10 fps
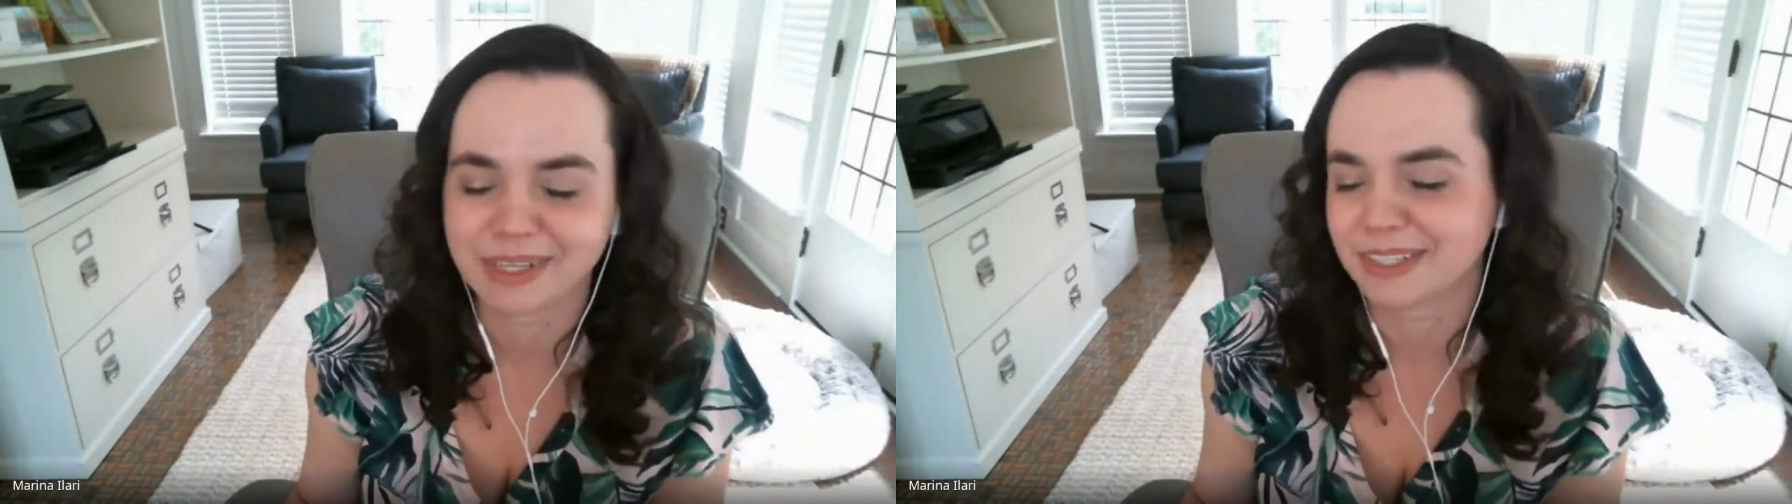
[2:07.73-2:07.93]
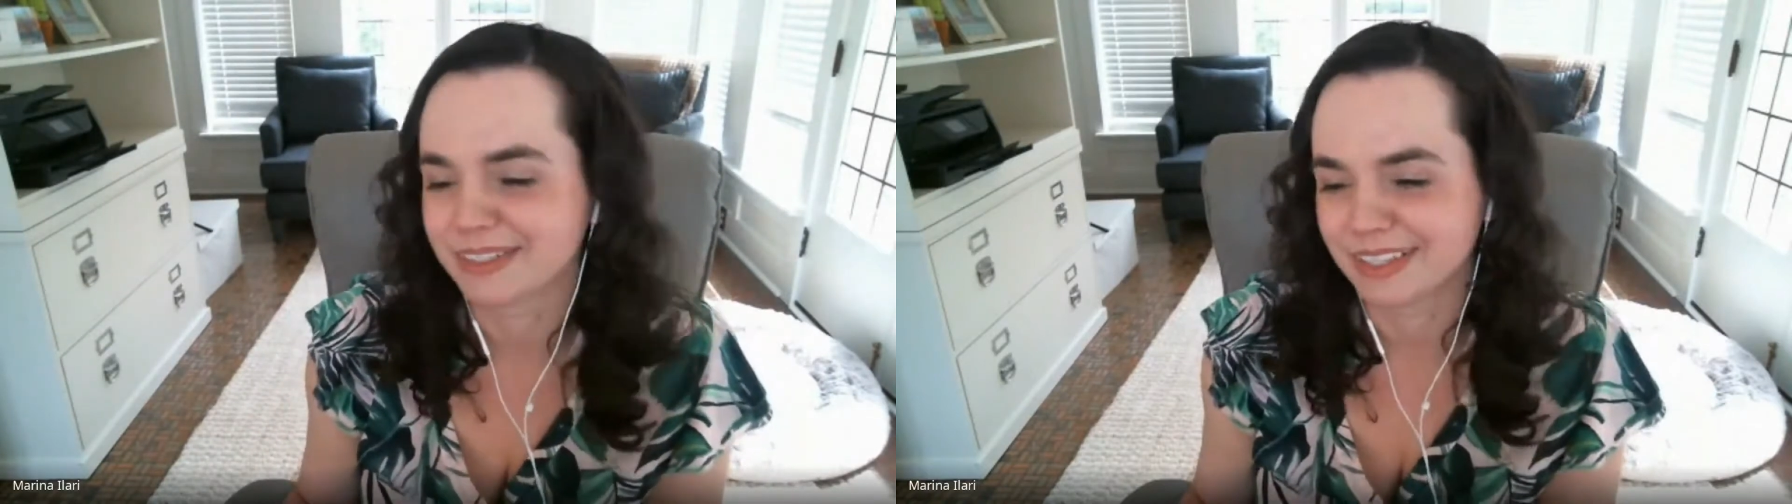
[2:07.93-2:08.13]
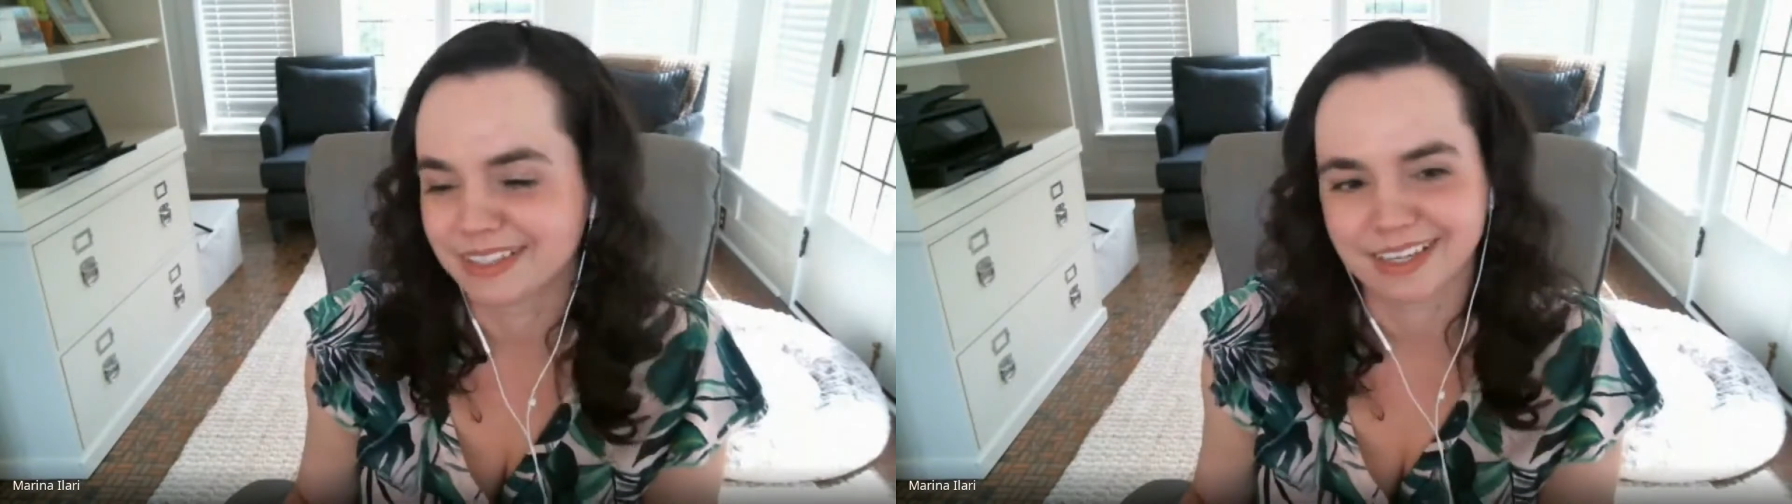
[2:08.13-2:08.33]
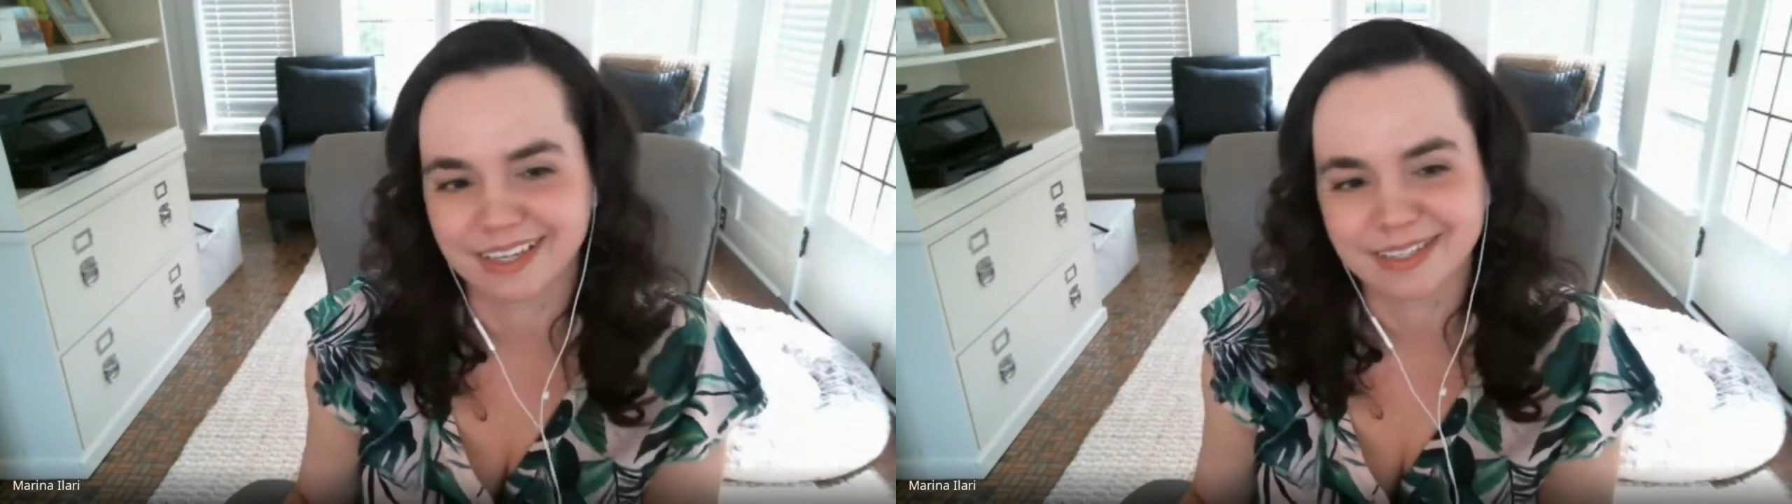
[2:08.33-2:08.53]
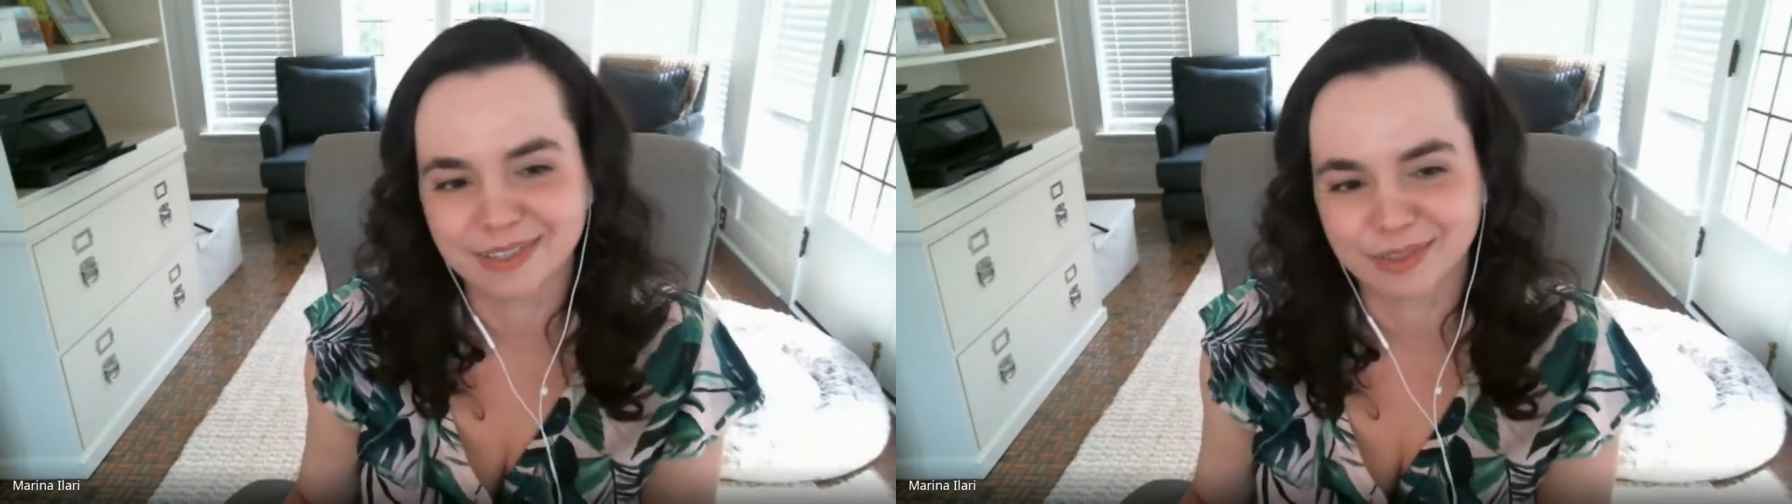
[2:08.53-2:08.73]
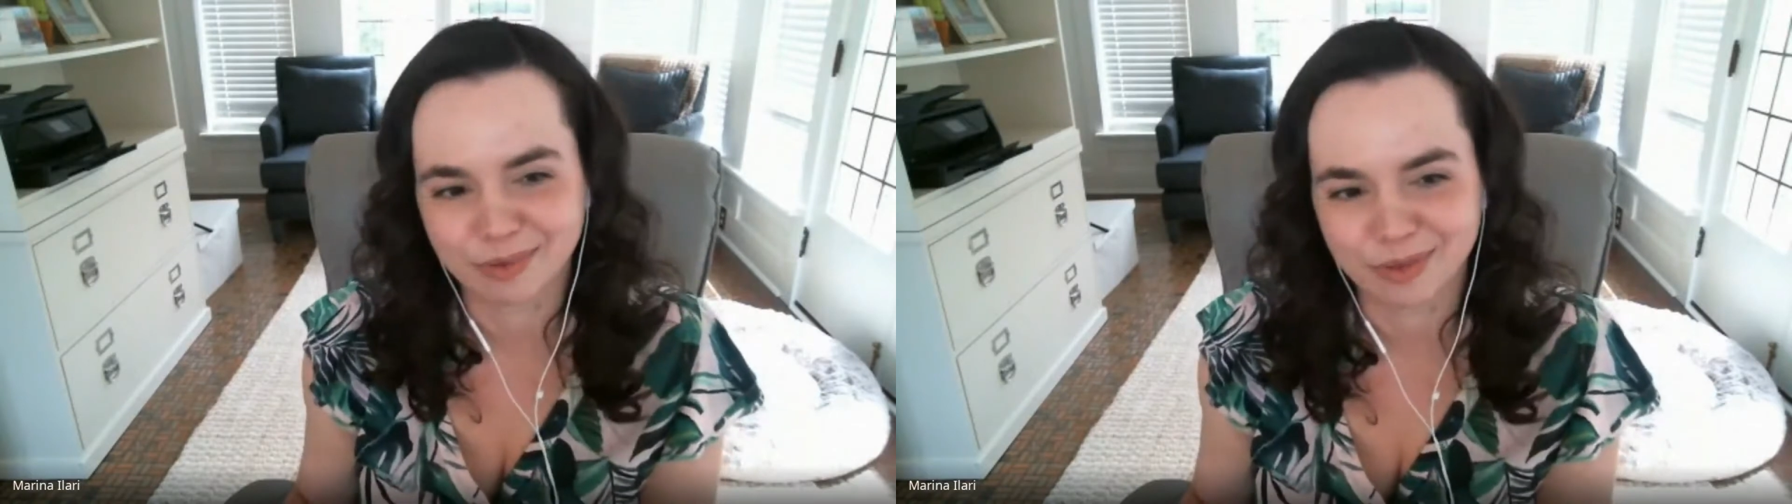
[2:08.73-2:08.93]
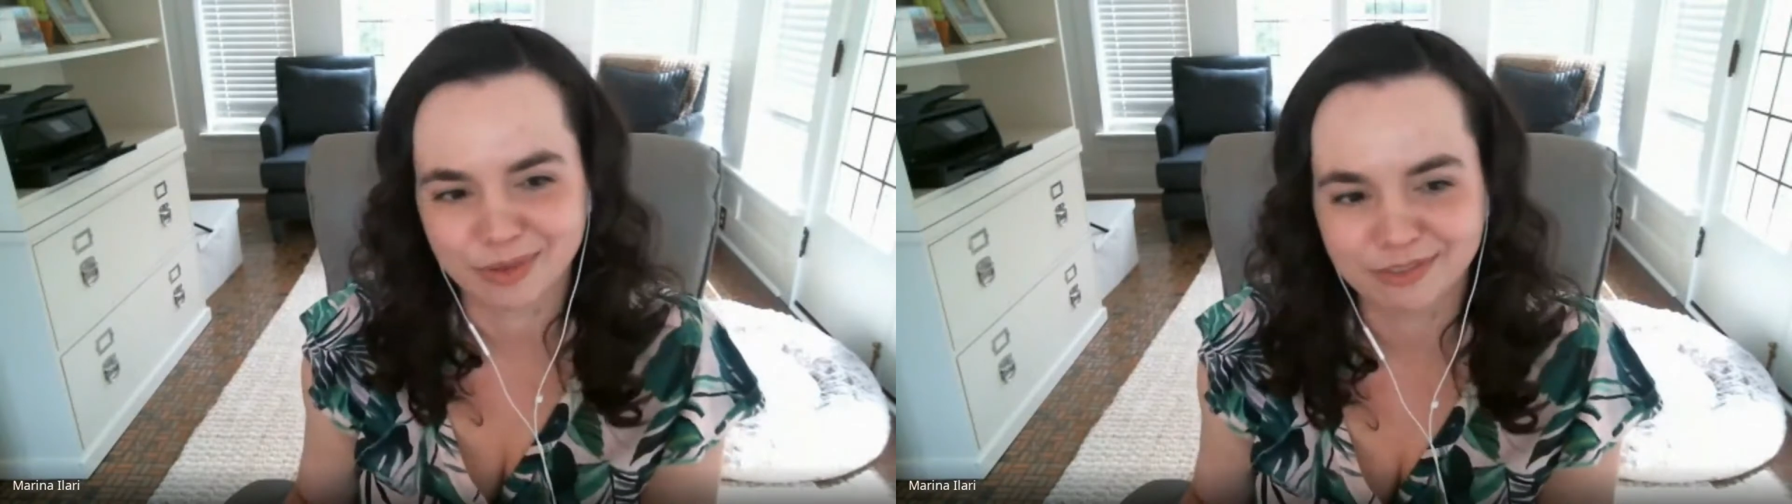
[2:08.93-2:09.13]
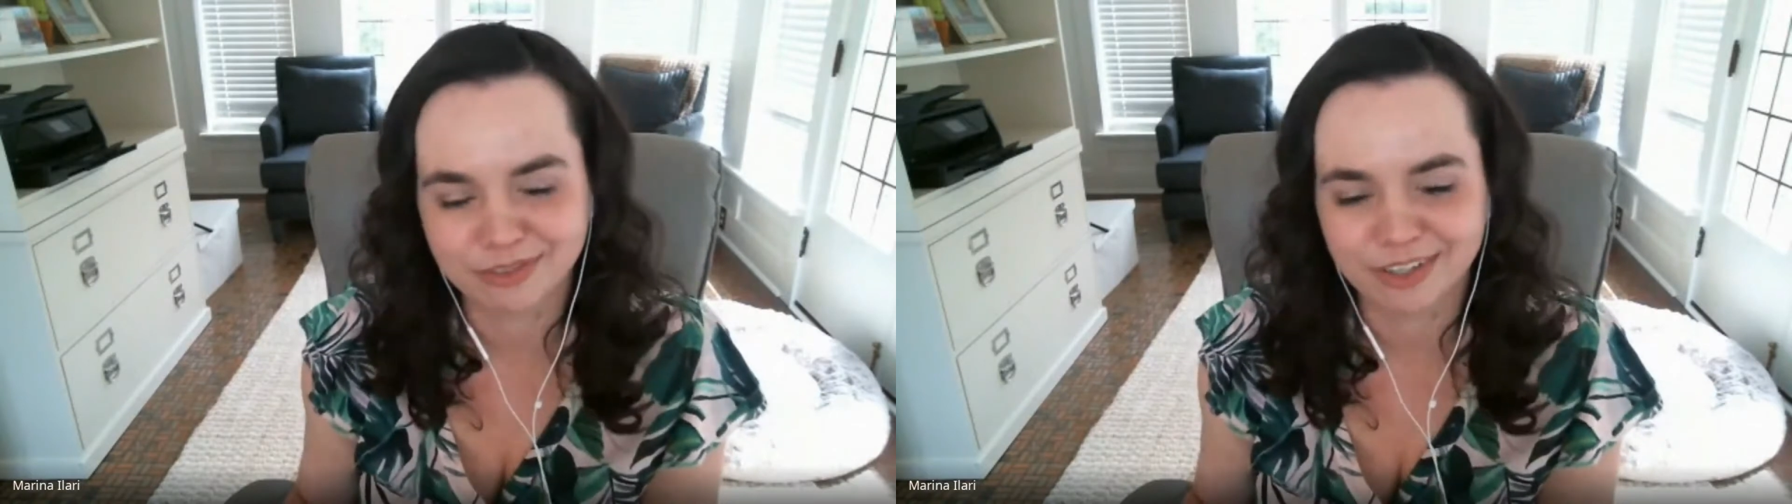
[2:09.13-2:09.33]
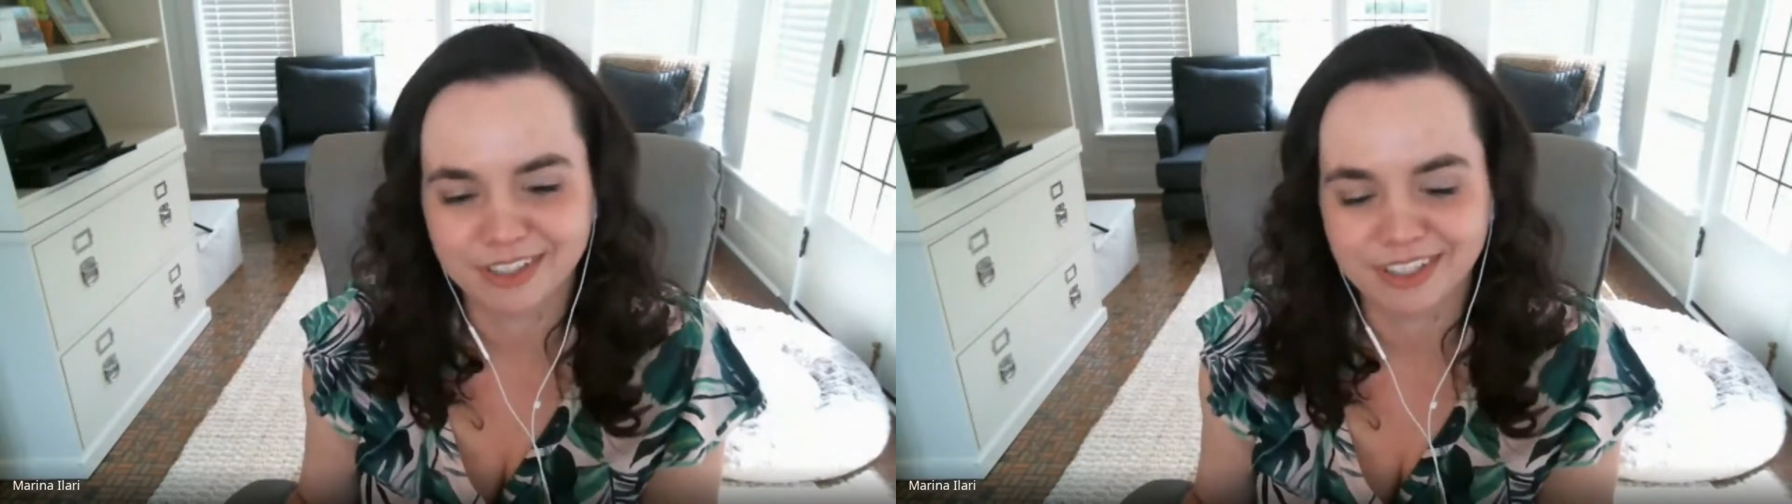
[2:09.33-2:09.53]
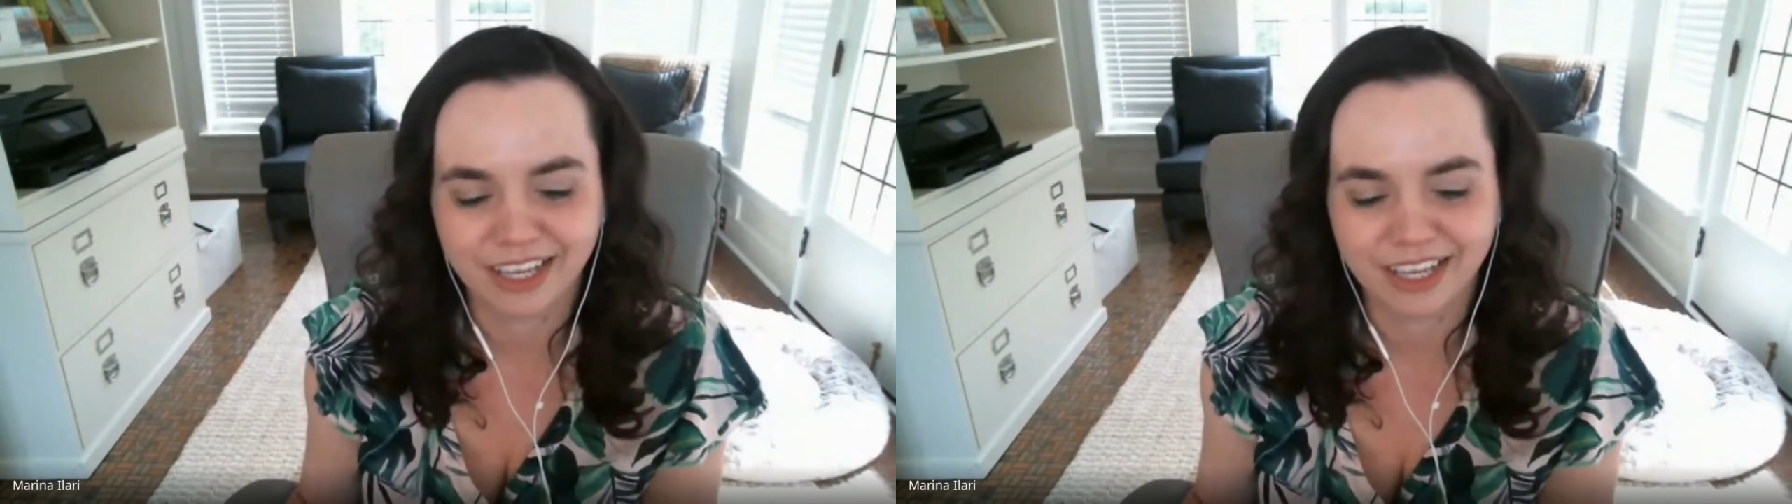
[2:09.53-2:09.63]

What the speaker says: because it does look beautiful.